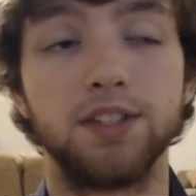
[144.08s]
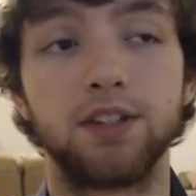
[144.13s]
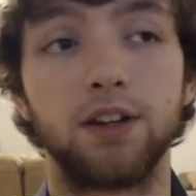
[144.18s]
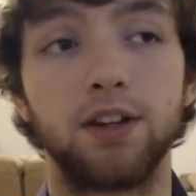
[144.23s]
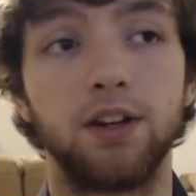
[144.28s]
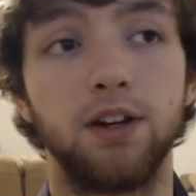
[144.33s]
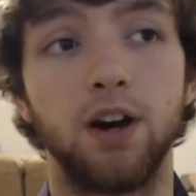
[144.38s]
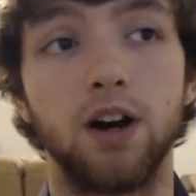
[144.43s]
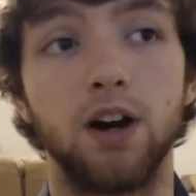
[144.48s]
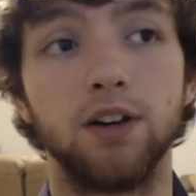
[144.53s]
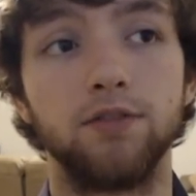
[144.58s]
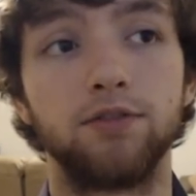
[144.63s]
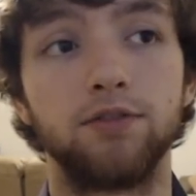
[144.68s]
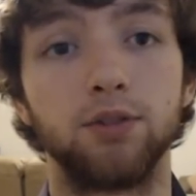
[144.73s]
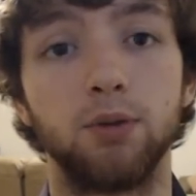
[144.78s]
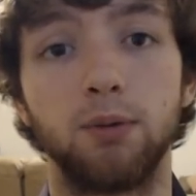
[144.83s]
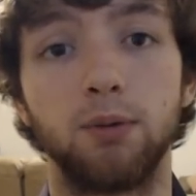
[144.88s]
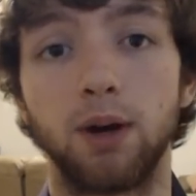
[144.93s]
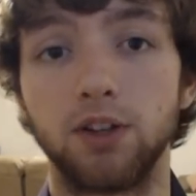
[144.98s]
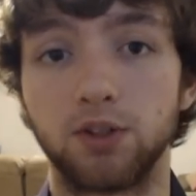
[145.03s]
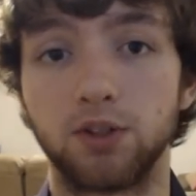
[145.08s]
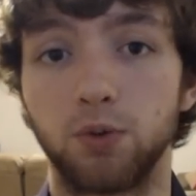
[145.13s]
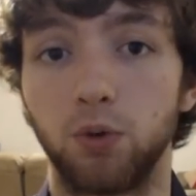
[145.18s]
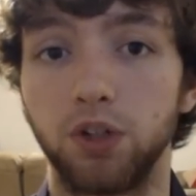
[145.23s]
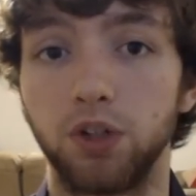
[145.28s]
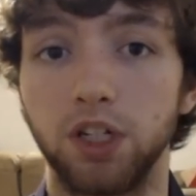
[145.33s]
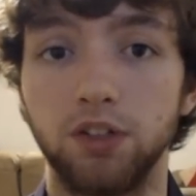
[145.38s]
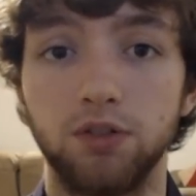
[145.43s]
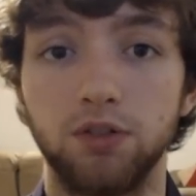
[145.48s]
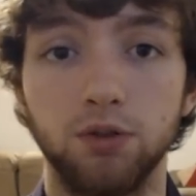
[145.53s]
It's gone from about
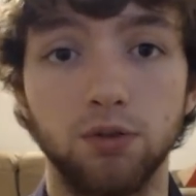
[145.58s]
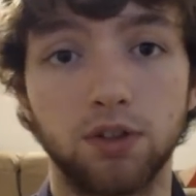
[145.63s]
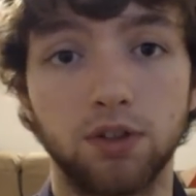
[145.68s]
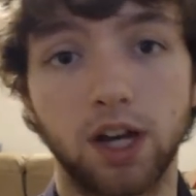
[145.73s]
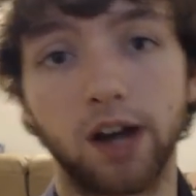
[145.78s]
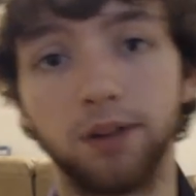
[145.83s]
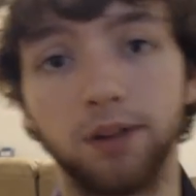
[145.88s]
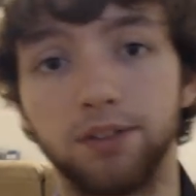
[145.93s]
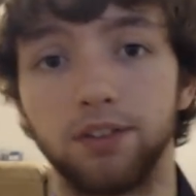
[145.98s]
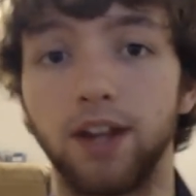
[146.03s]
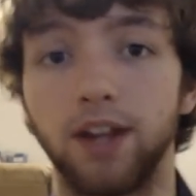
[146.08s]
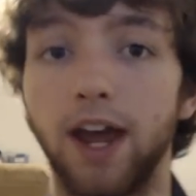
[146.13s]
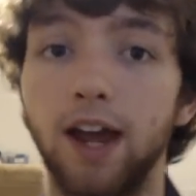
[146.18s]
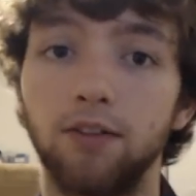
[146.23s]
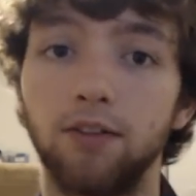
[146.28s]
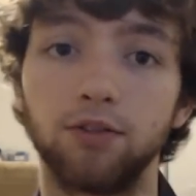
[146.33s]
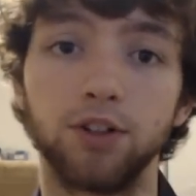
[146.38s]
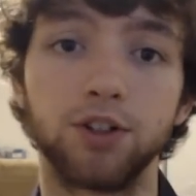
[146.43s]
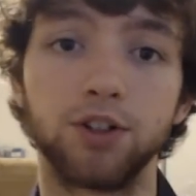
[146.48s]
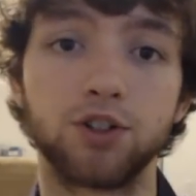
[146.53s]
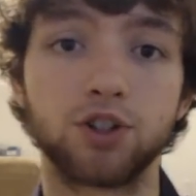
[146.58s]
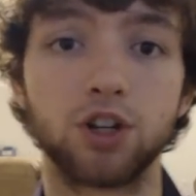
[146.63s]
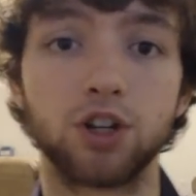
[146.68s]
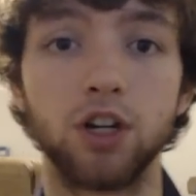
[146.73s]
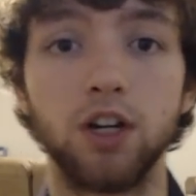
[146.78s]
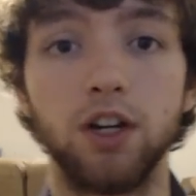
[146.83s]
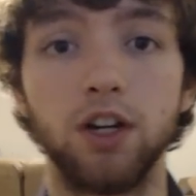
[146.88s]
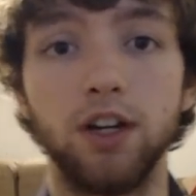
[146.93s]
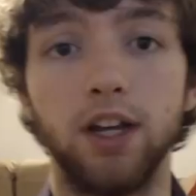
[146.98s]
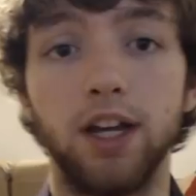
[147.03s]
twenty-two thousand
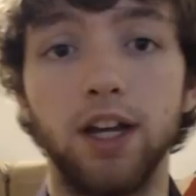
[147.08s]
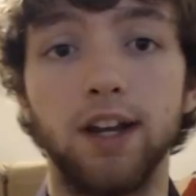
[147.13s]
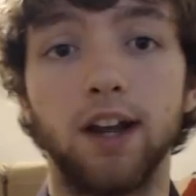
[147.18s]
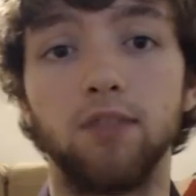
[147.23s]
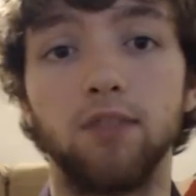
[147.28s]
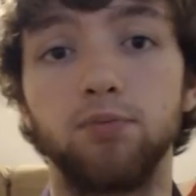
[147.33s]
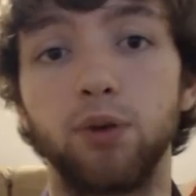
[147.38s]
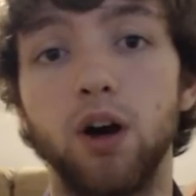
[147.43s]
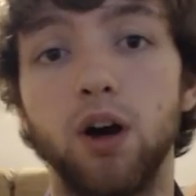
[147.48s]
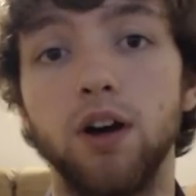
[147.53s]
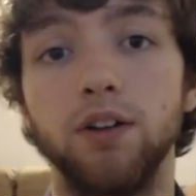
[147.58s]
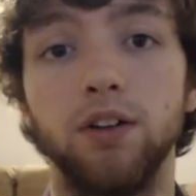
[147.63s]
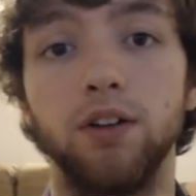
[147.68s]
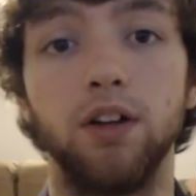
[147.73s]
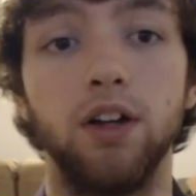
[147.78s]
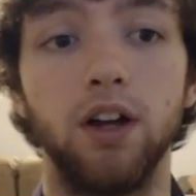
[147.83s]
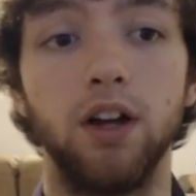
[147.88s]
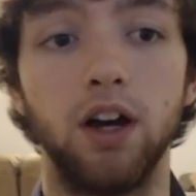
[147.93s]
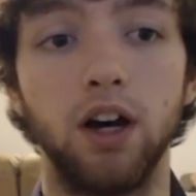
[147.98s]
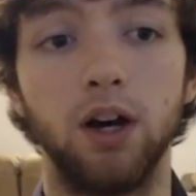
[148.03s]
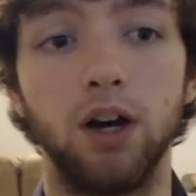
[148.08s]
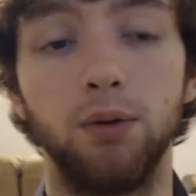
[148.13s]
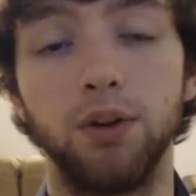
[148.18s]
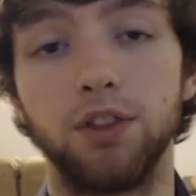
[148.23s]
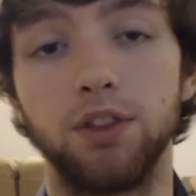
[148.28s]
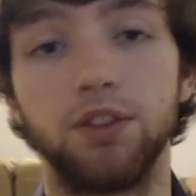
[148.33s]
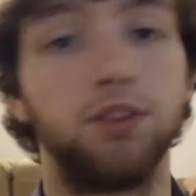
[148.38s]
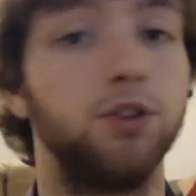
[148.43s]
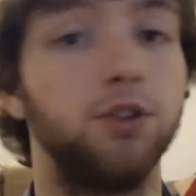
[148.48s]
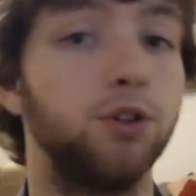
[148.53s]
average, and I brought, uh,
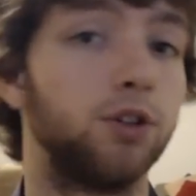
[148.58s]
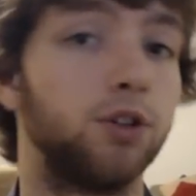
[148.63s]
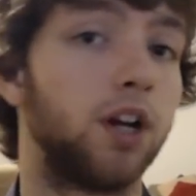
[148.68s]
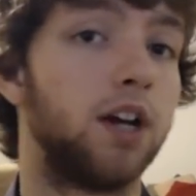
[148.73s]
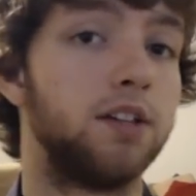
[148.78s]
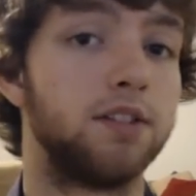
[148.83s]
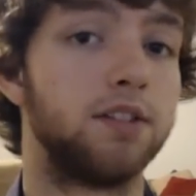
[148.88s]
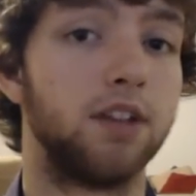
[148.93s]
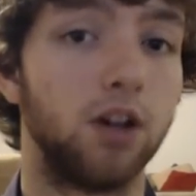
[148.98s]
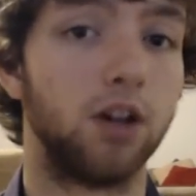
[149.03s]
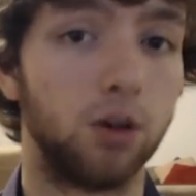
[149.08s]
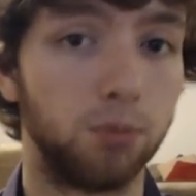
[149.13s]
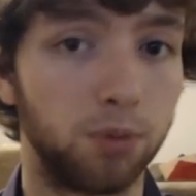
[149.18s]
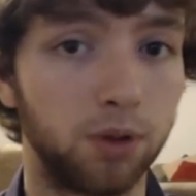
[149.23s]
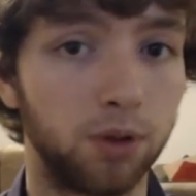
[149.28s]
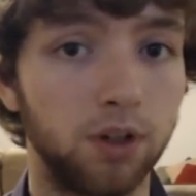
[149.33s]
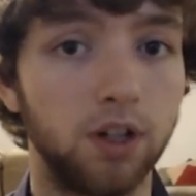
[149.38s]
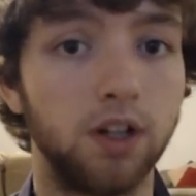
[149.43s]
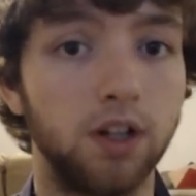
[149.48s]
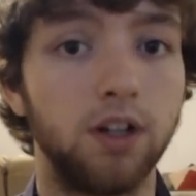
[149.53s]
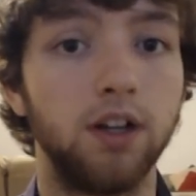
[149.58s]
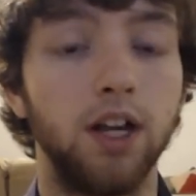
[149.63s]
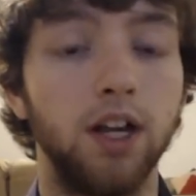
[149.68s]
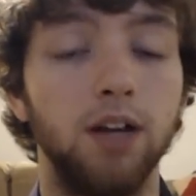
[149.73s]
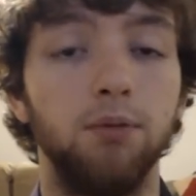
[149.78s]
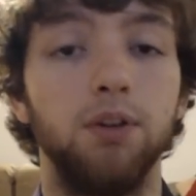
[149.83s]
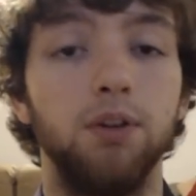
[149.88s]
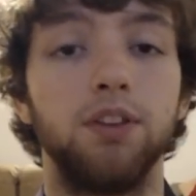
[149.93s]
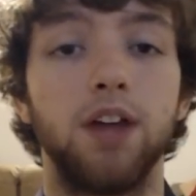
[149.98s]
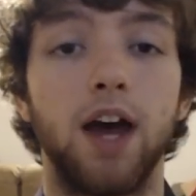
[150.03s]
with your guys' help
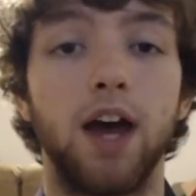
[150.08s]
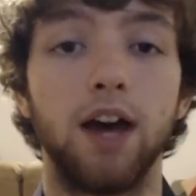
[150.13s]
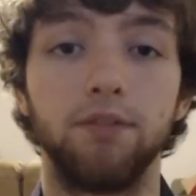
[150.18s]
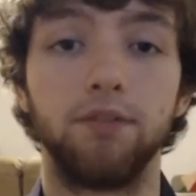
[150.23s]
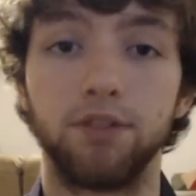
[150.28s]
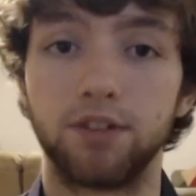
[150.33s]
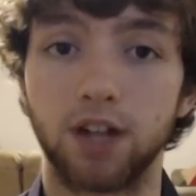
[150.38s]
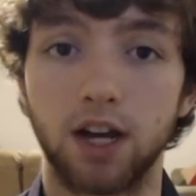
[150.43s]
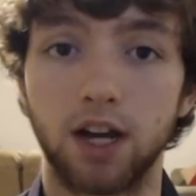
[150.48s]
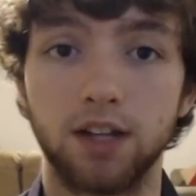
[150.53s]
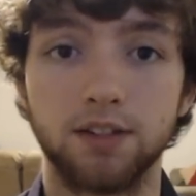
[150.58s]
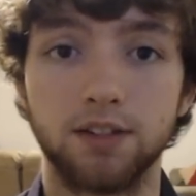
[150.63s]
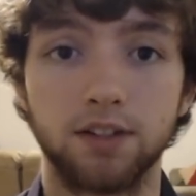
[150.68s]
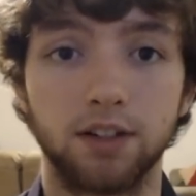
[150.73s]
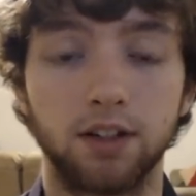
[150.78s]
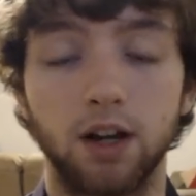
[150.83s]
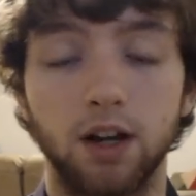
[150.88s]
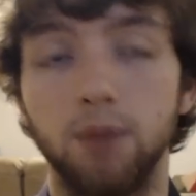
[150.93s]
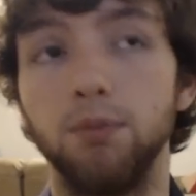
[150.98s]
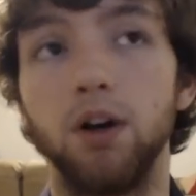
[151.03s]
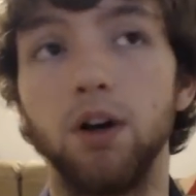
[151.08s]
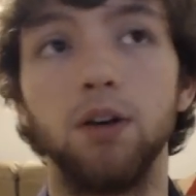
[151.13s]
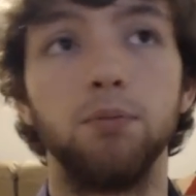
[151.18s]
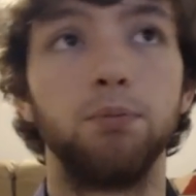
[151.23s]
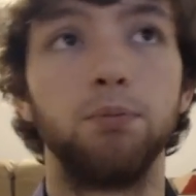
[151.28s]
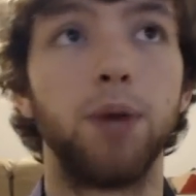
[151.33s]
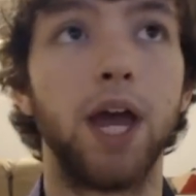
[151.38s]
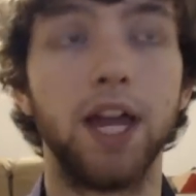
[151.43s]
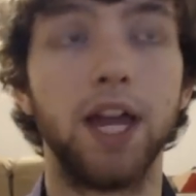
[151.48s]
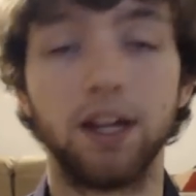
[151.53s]
and with advertising, I'm
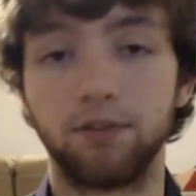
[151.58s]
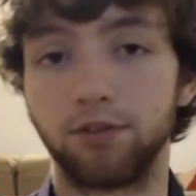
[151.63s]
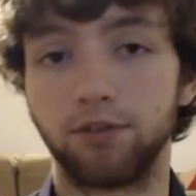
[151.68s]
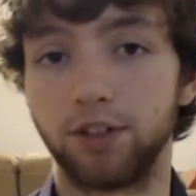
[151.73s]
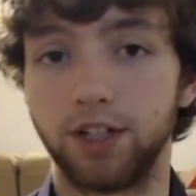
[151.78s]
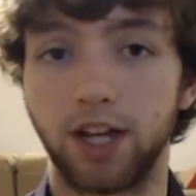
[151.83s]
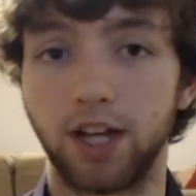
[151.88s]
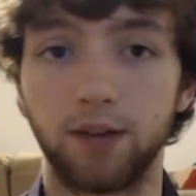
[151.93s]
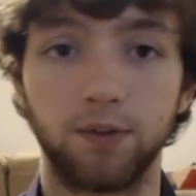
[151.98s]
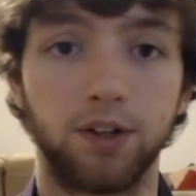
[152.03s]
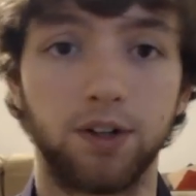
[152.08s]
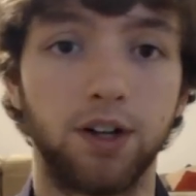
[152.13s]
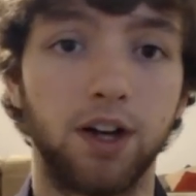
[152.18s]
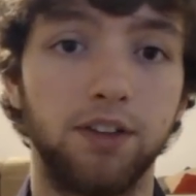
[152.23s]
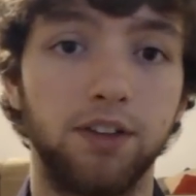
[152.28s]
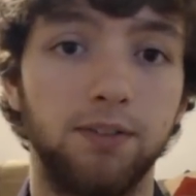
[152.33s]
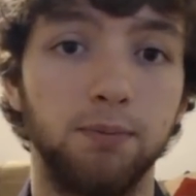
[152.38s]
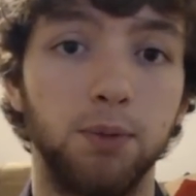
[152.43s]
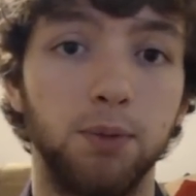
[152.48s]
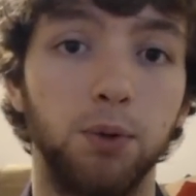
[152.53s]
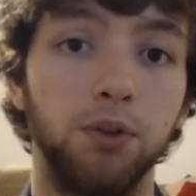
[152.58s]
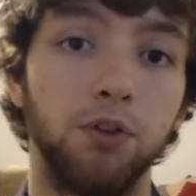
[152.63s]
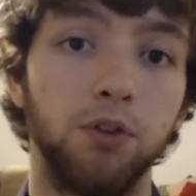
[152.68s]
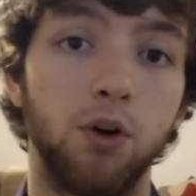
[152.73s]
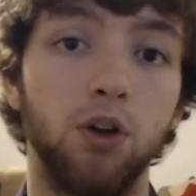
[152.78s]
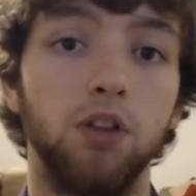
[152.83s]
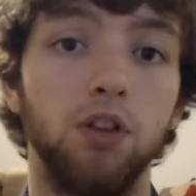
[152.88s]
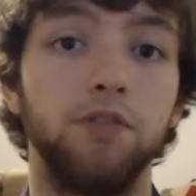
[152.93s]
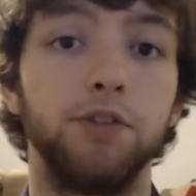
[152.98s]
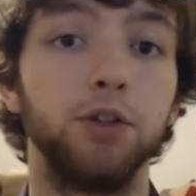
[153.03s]
not paying for any advertising, but with
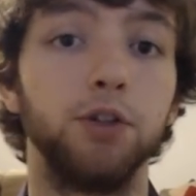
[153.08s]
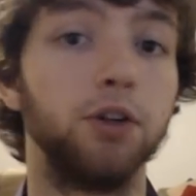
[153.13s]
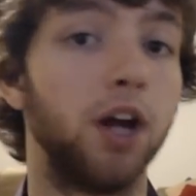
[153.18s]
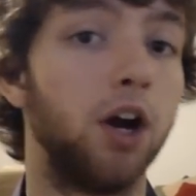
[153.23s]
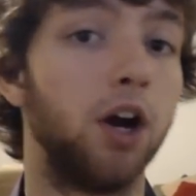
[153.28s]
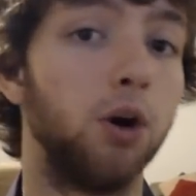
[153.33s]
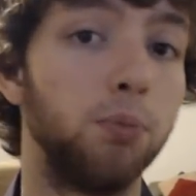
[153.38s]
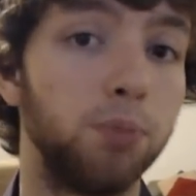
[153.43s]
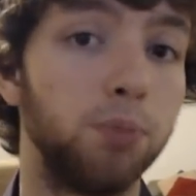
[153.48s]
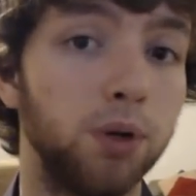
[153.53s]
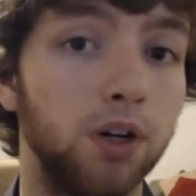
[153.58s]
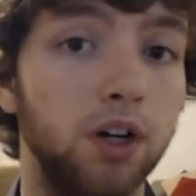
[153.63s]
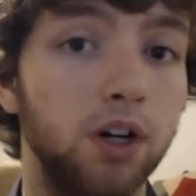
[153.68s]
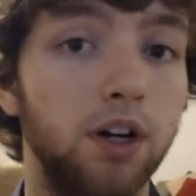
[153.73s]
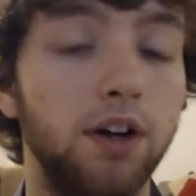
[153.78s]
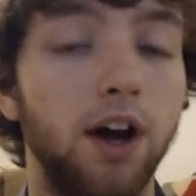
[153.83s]
all of your help,